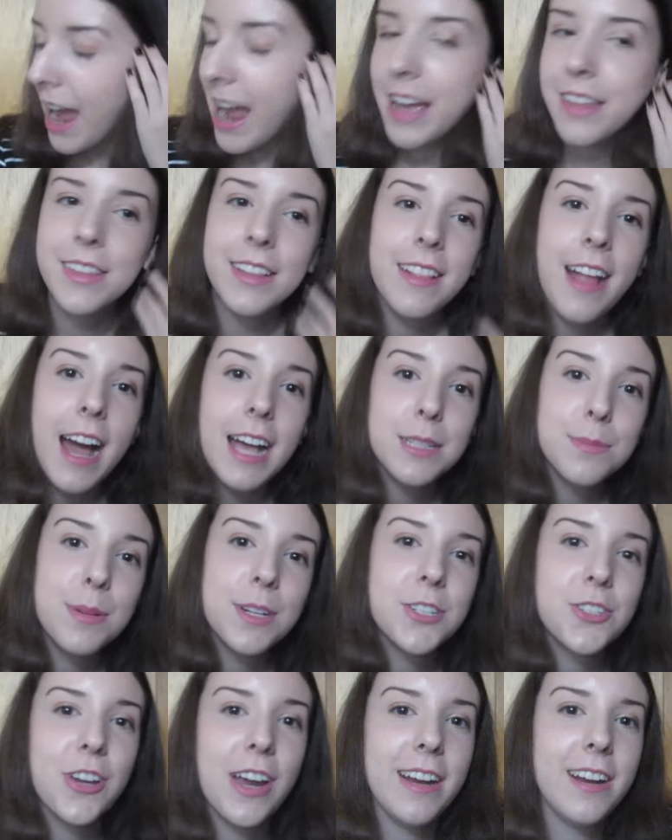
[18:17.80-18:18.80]
And the last
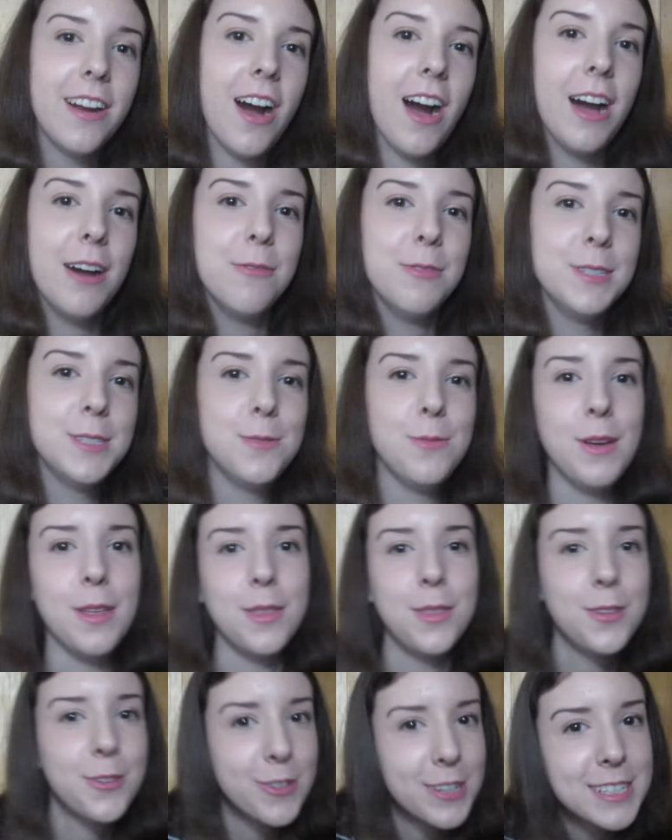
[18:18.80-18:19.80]
picture I got was
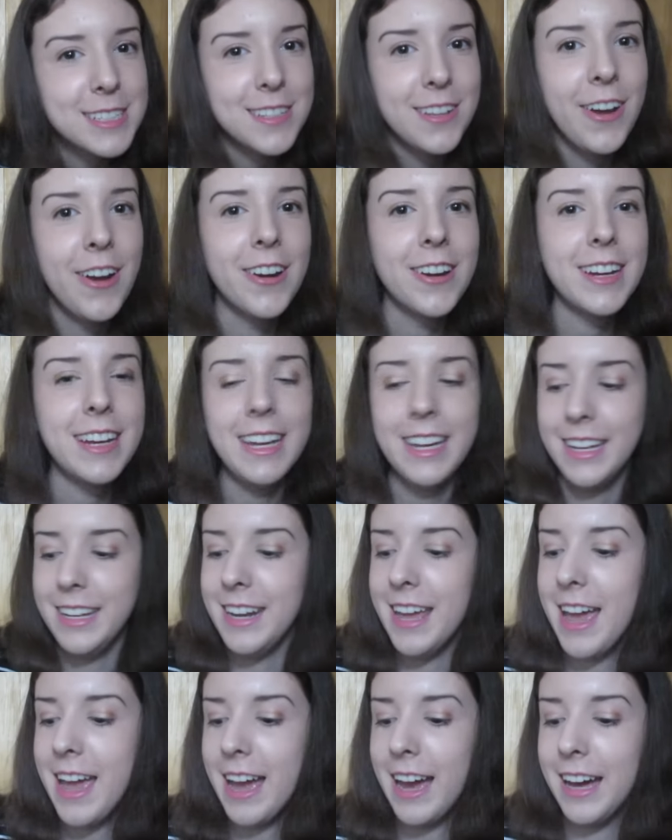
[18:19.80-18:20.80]
with Chris Larkin
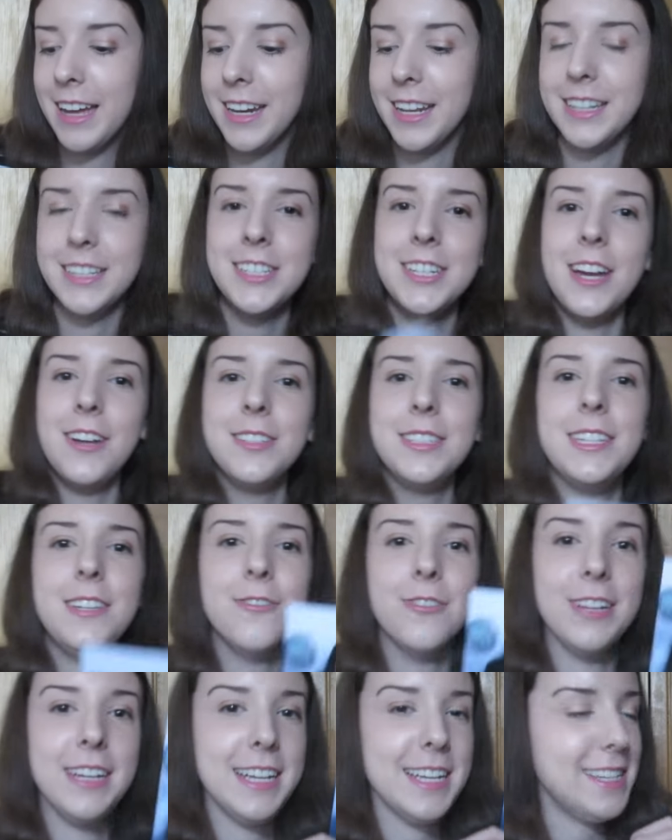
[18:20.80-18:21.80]
and Chelsea
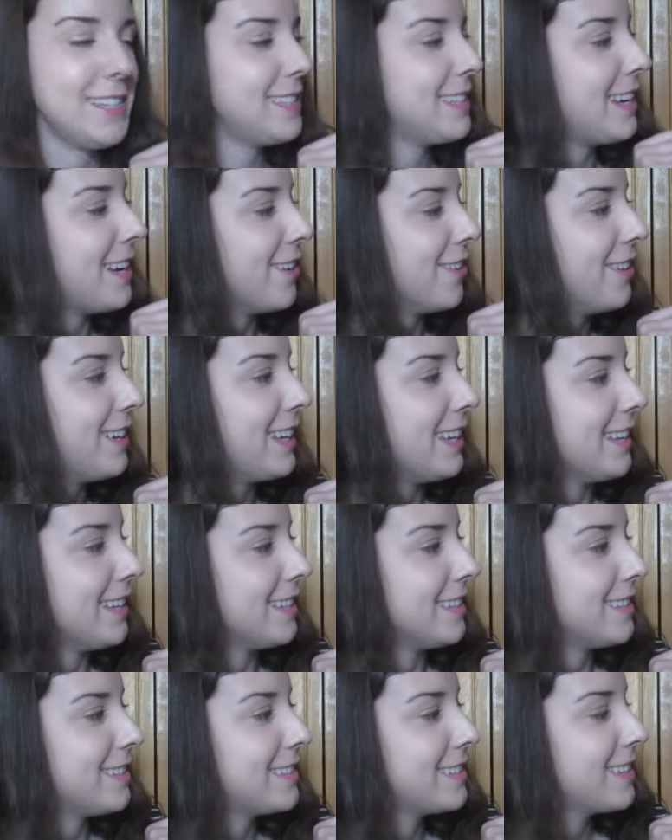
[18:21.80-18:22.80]
Reese. Here it
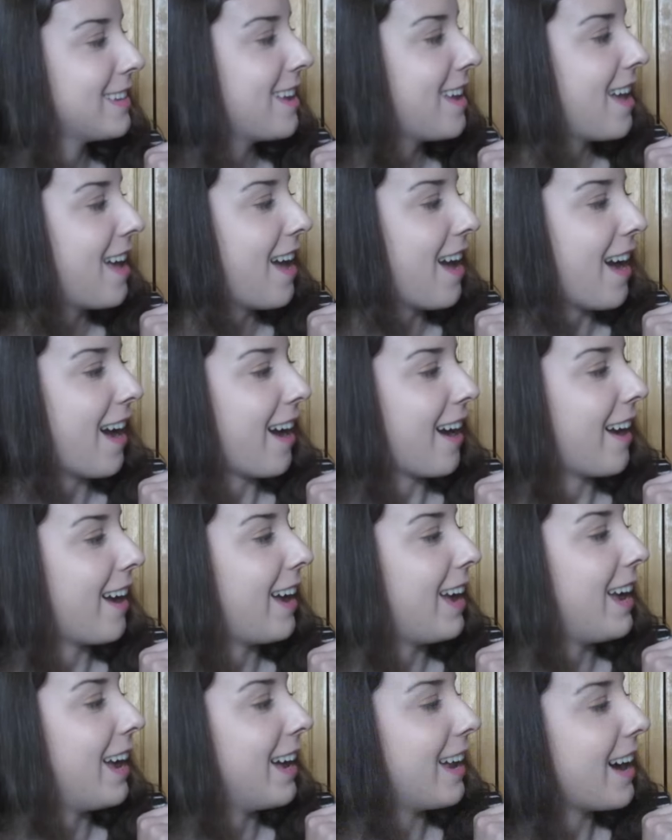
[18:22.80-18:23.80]
is.
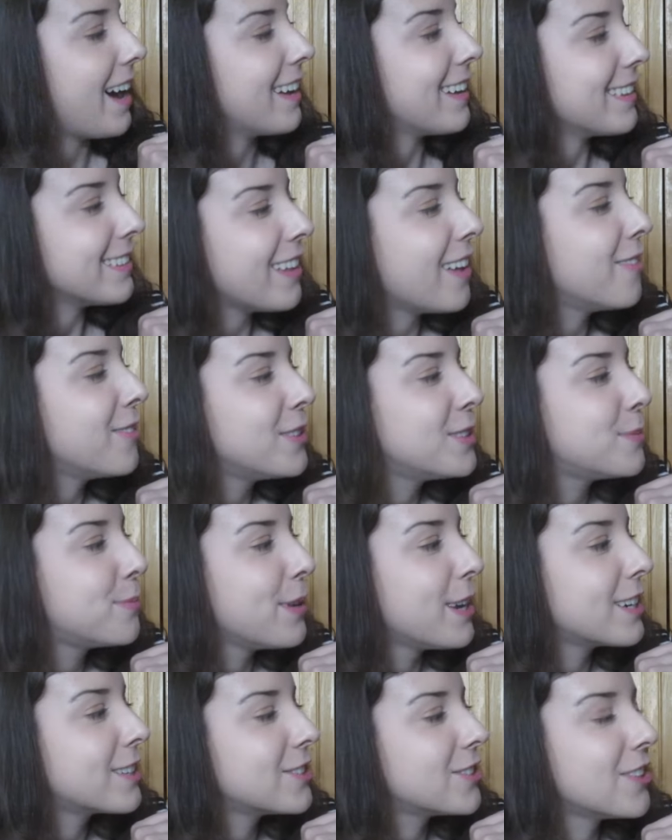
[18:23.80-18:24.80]
And I love this
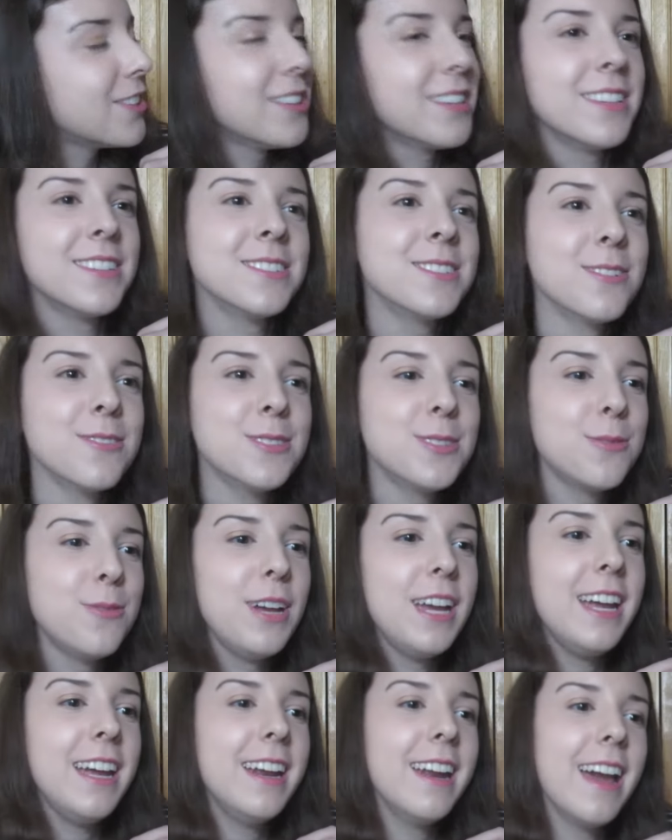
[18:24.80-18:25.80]
picture. They're so
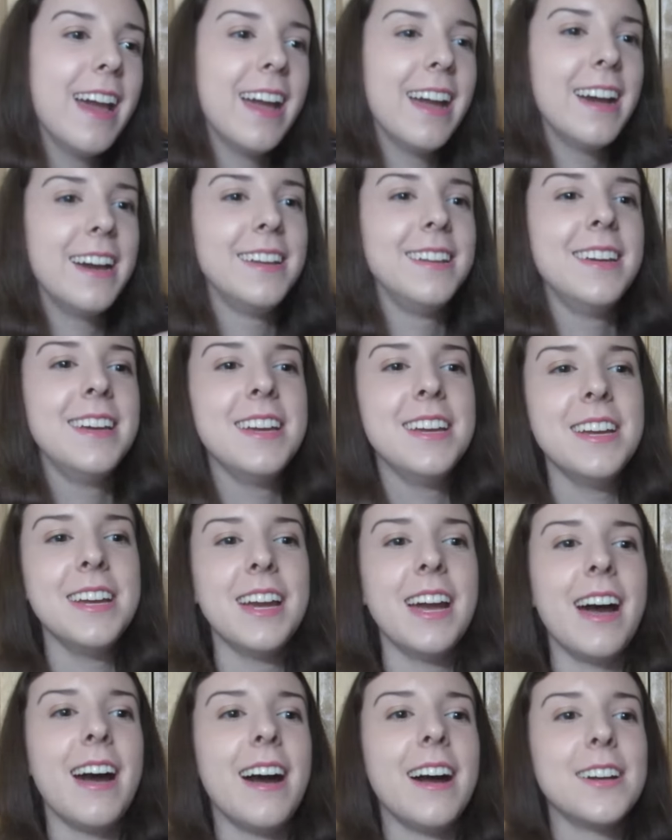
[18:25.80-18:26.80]
sweet. And
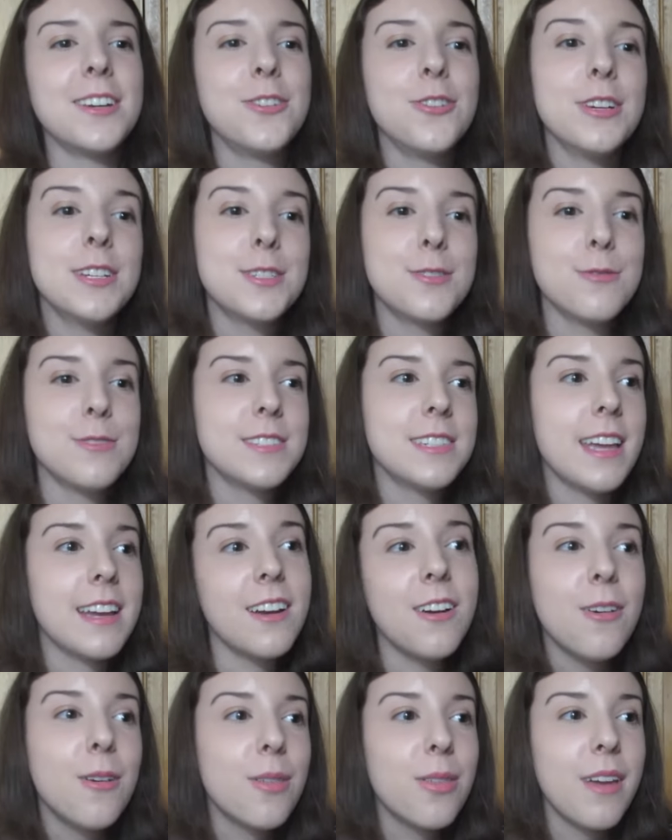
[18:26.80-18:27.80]
Chris was like,
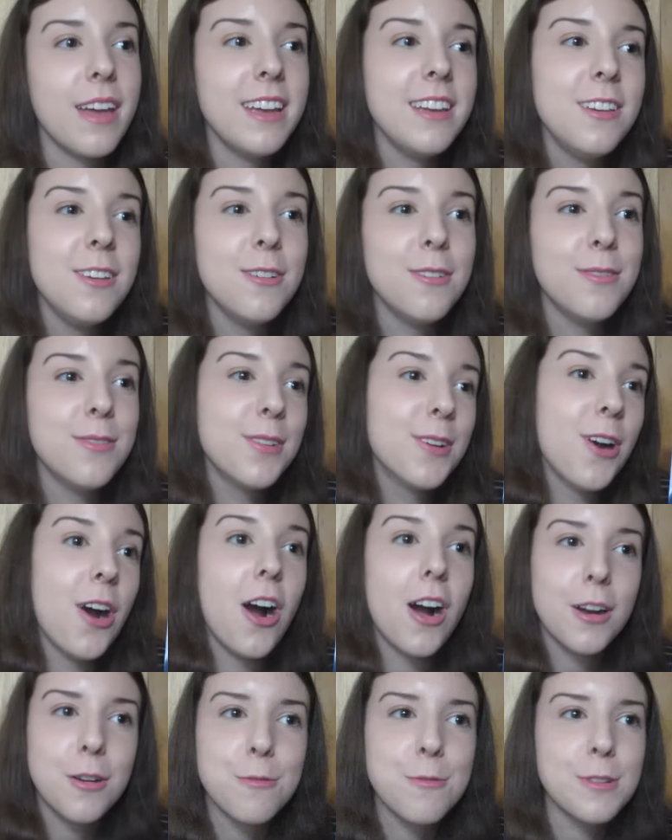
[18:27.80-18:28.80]
"Oh, thank you for
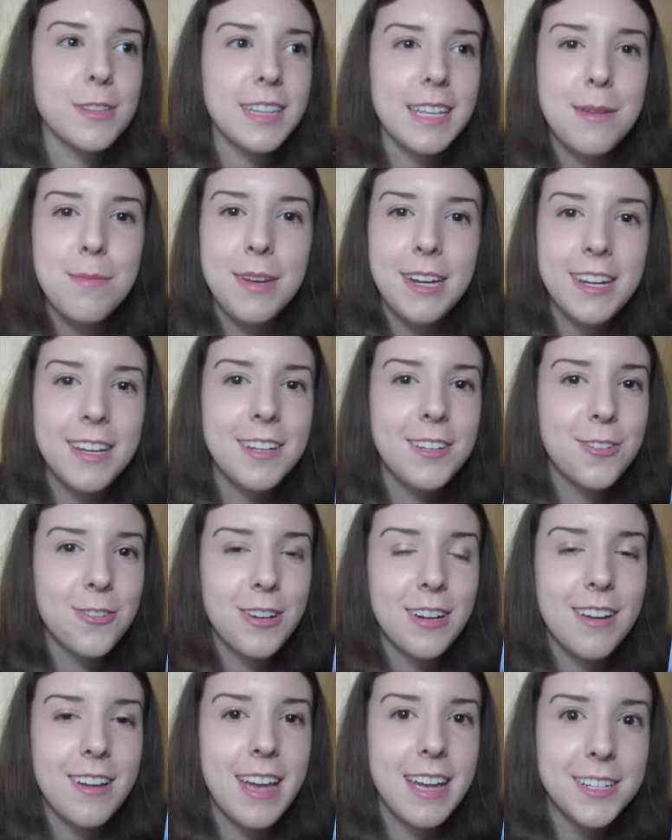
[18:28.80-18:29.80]
awkwardly meeting
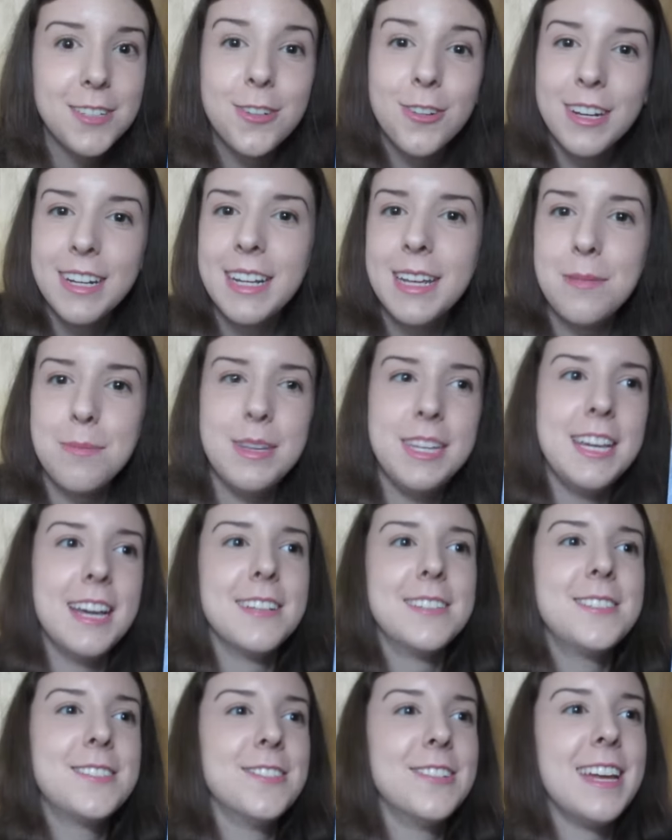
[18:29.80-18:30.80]
and greeting me
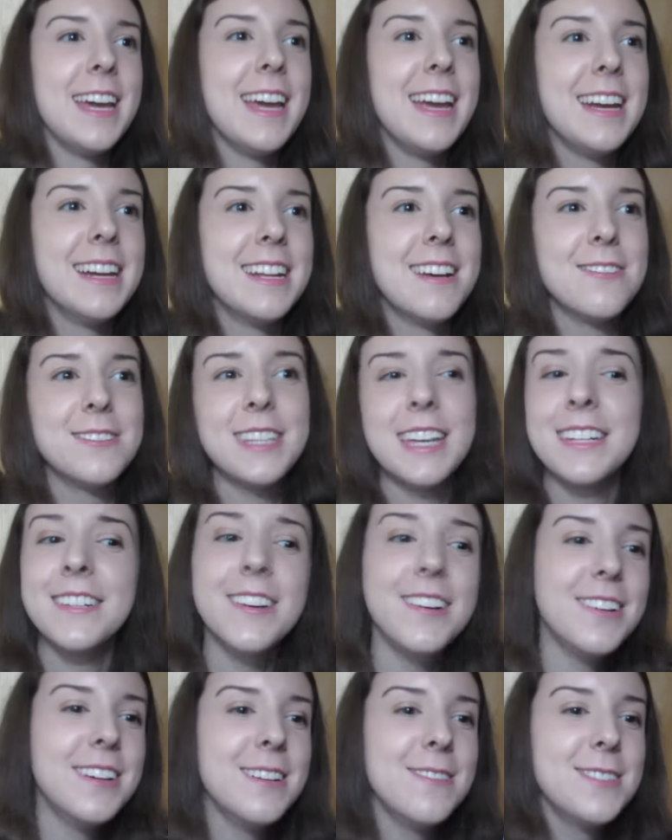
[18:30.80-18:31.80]
yesterday." And I was like,
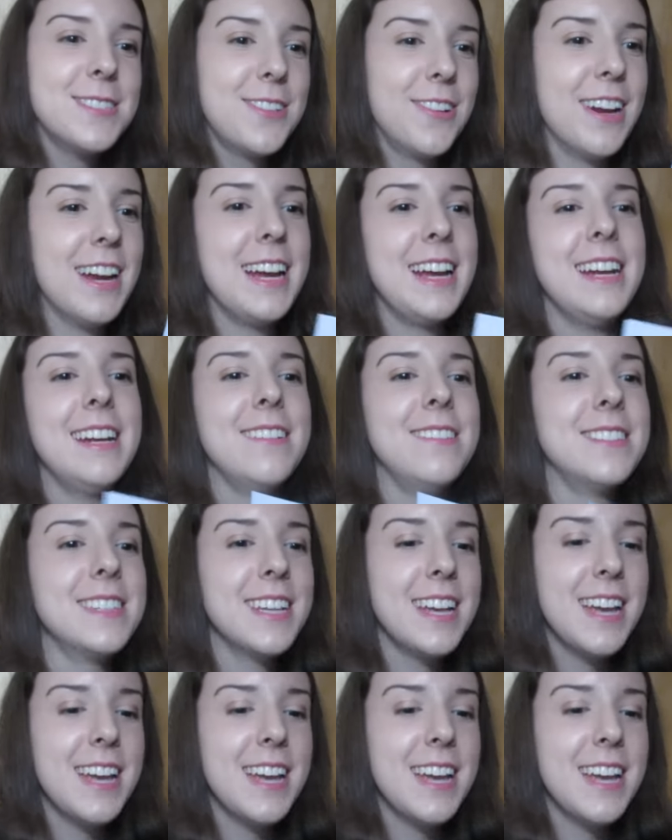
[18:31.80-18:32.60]
"No, it was great. It